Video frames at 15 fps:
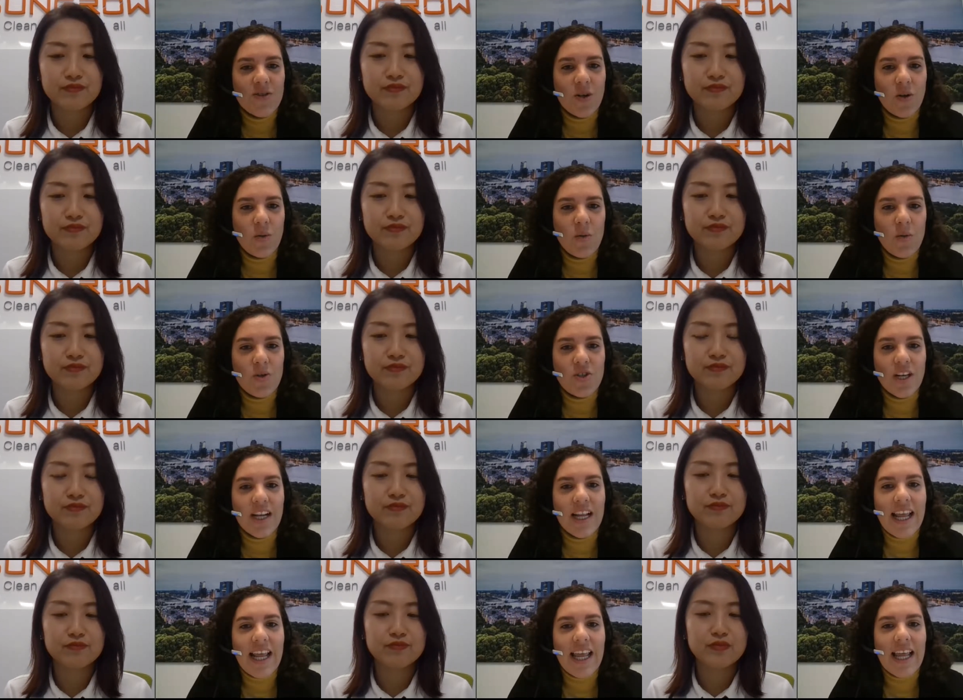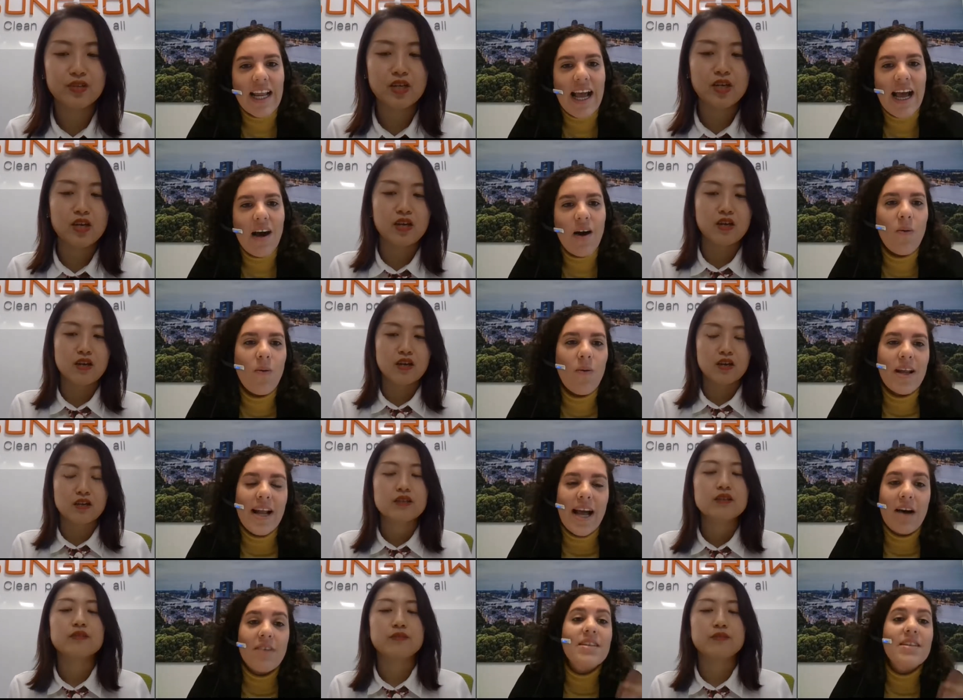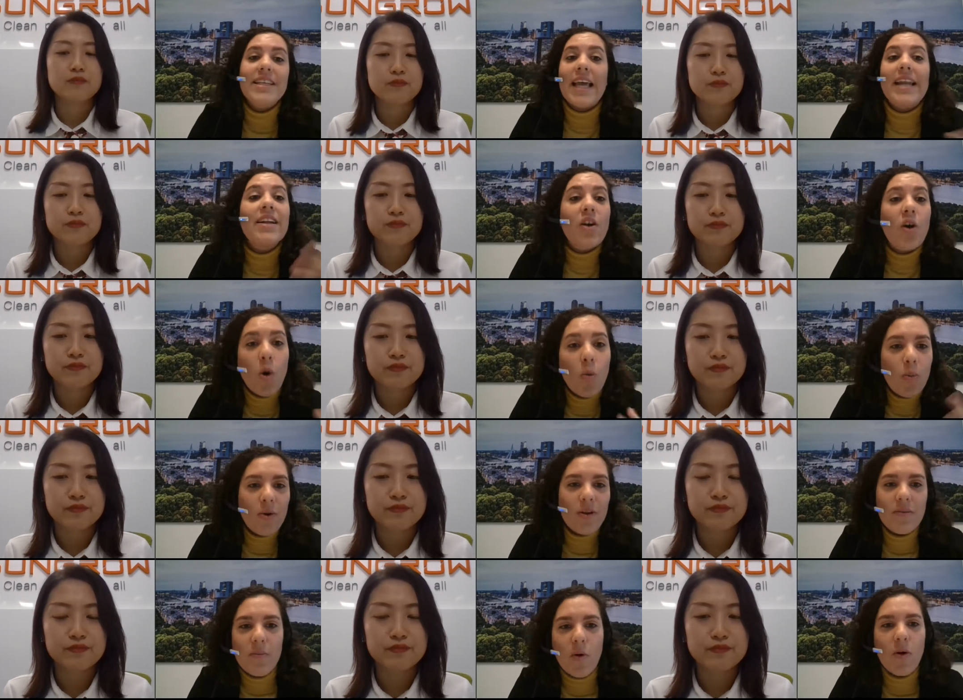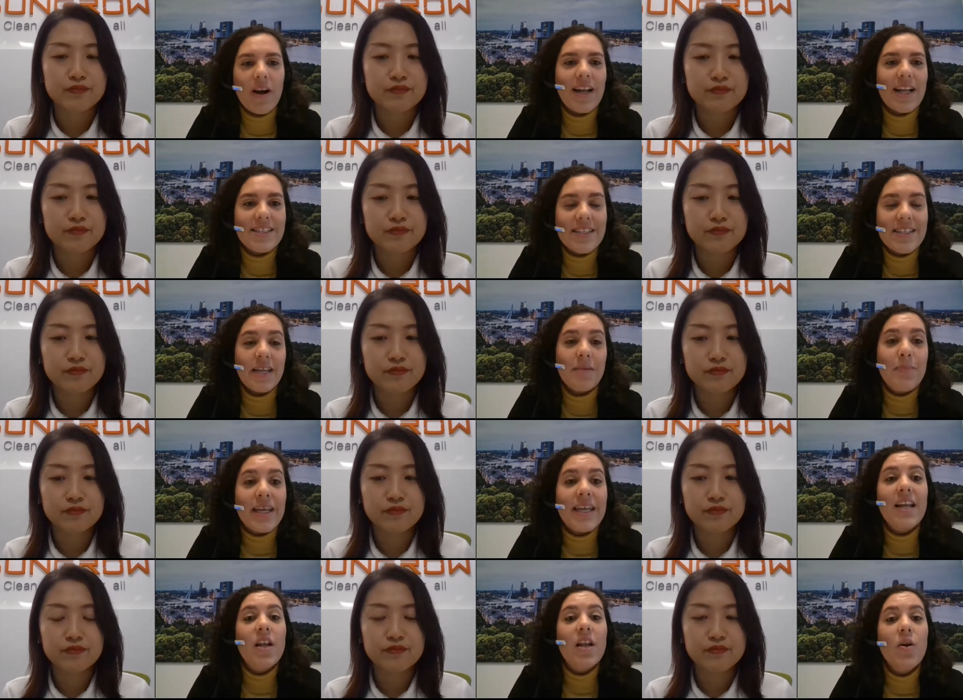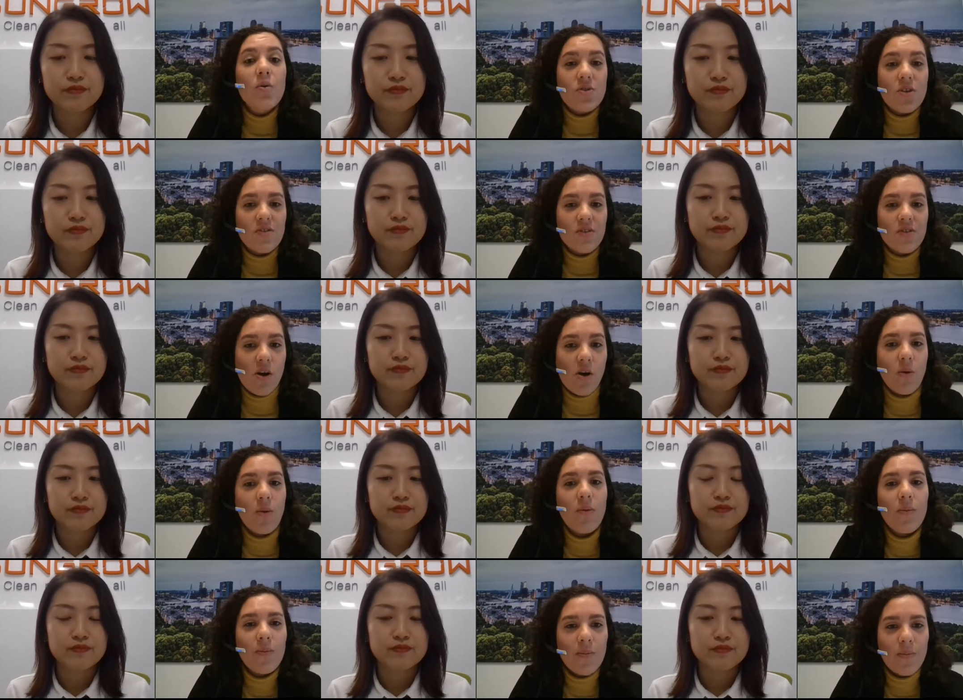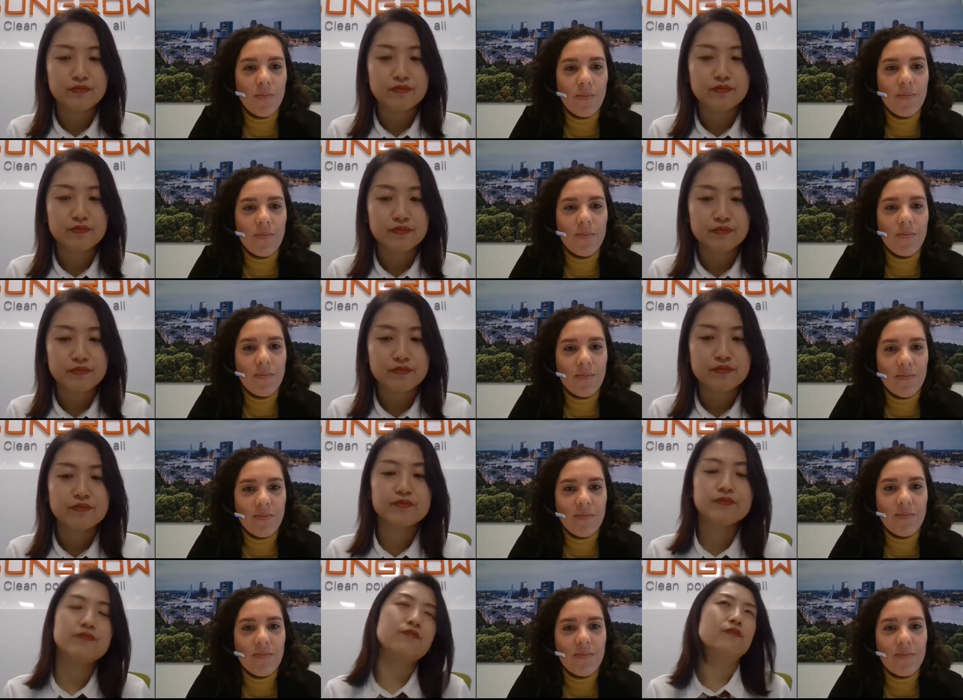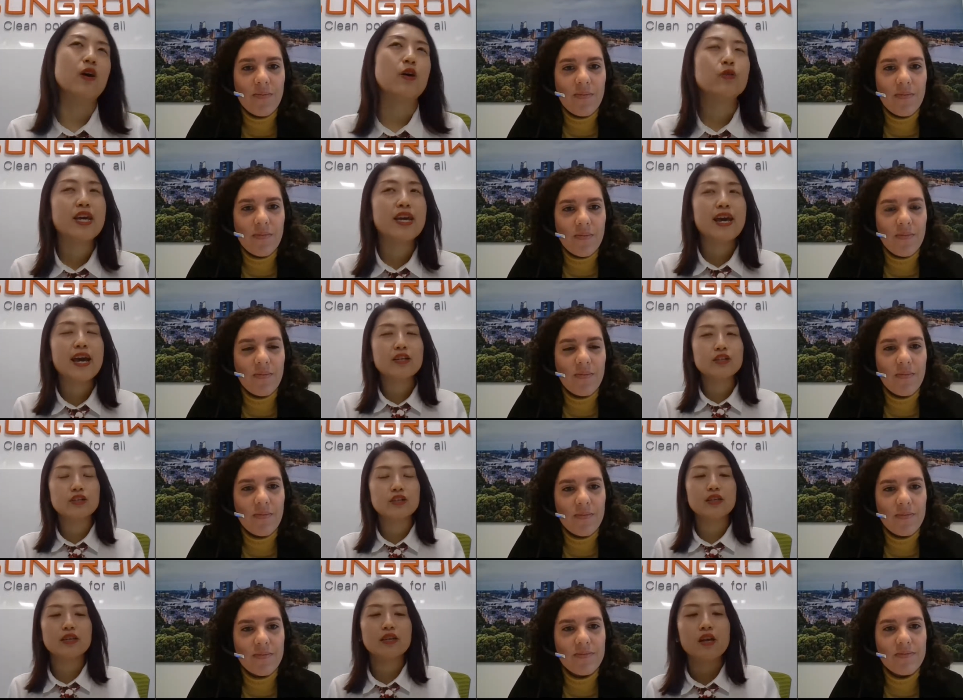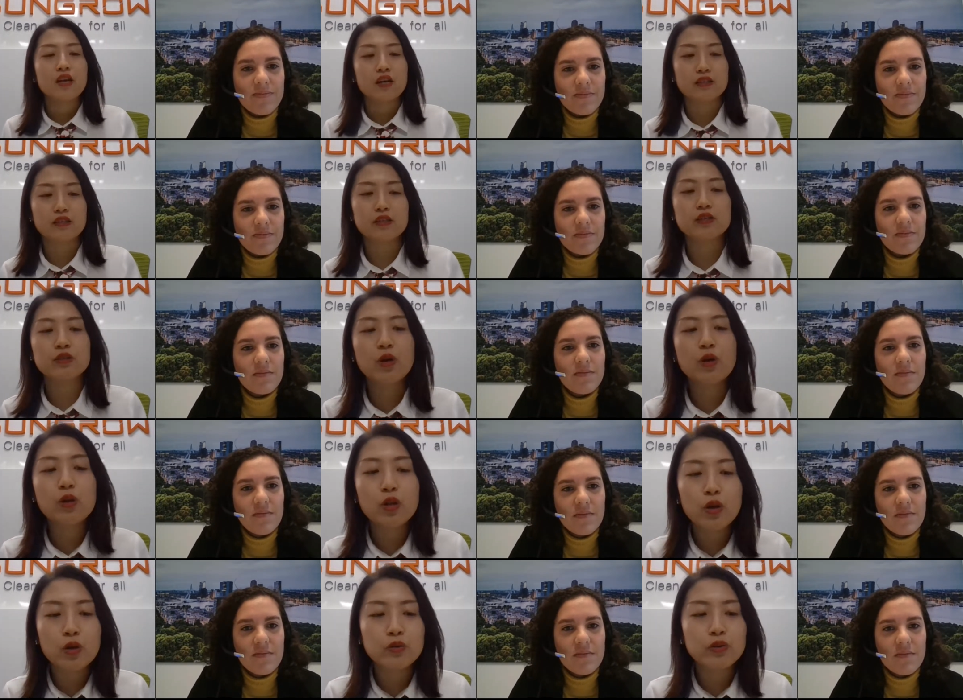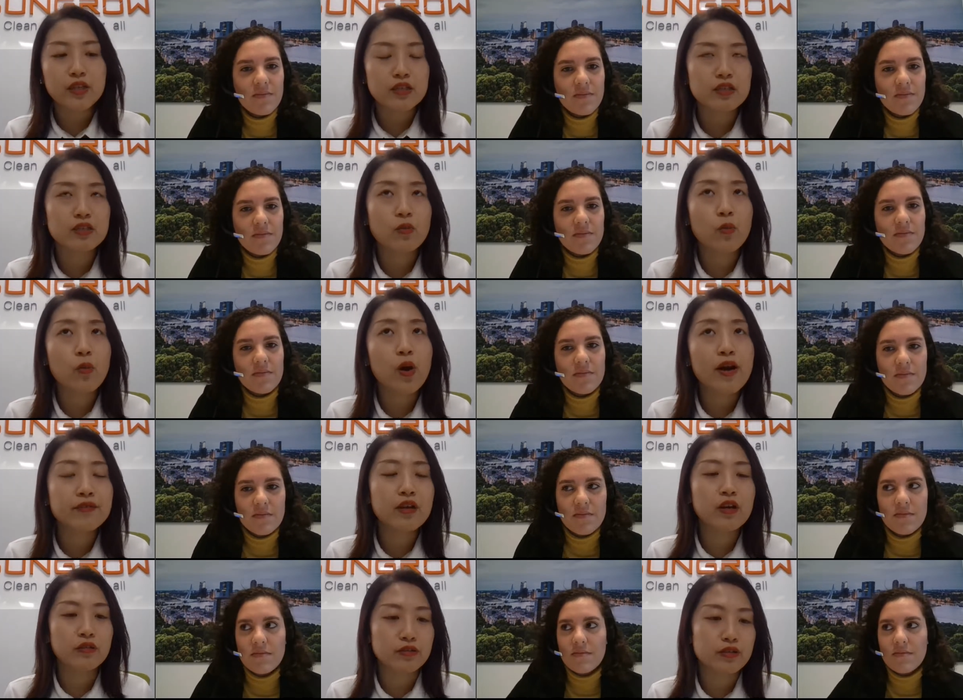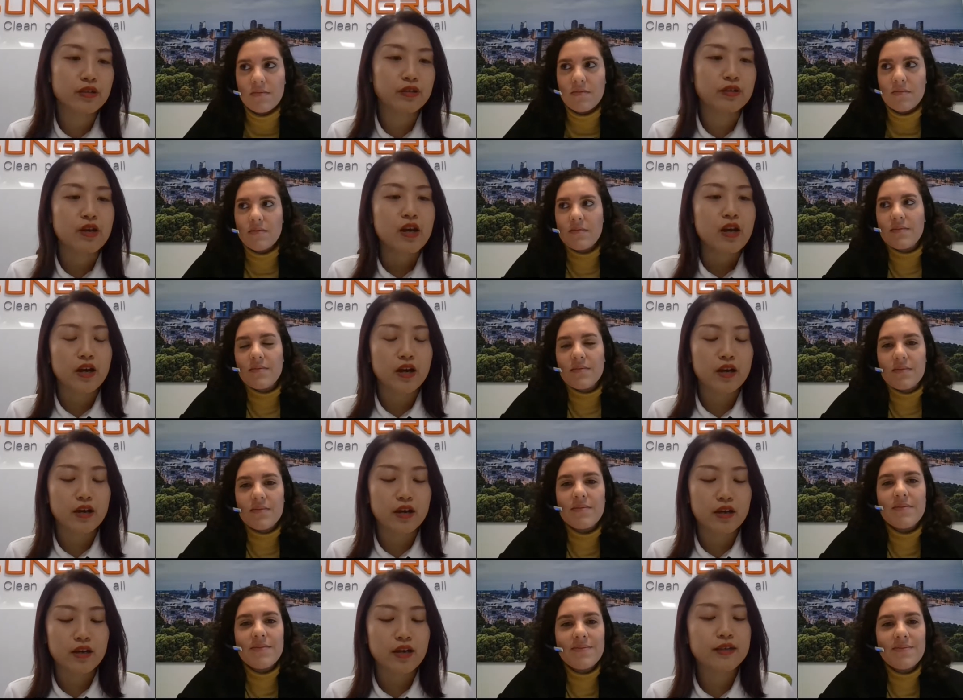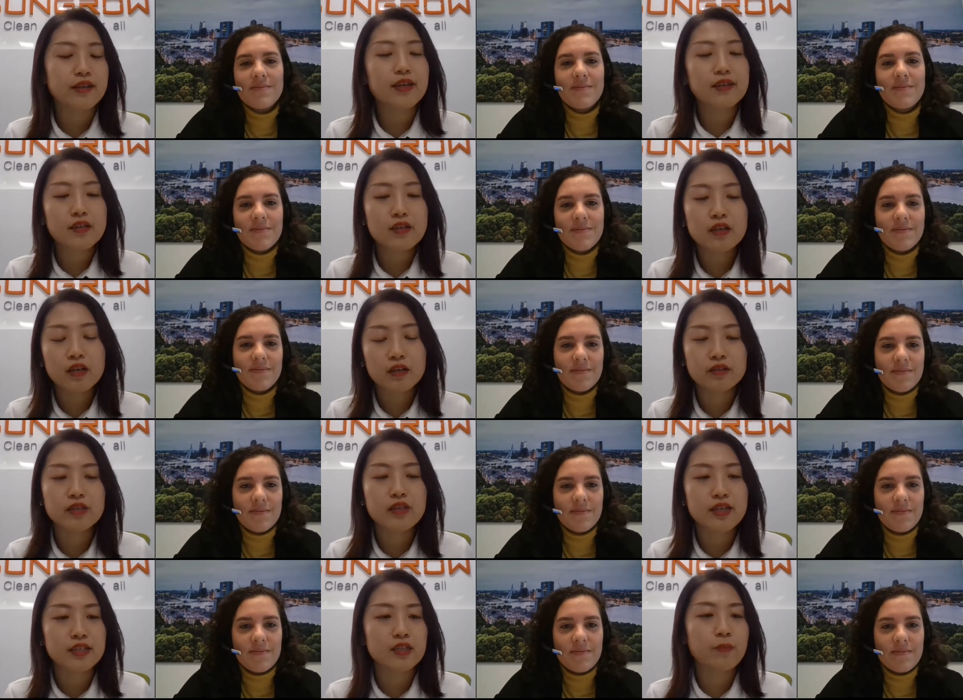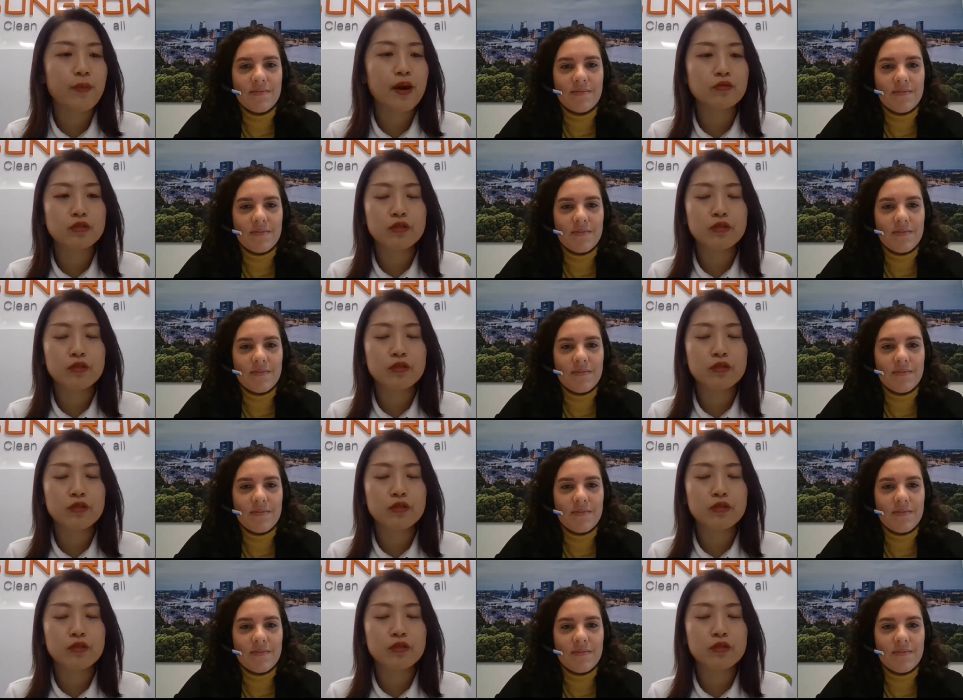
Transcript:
Speaker 1: solution, and how and how the, can it cope with more, let's say, big loads of snow?
Speaker 2: Mm, okay, actually, the snow load is one concern. Uh, another concern is about the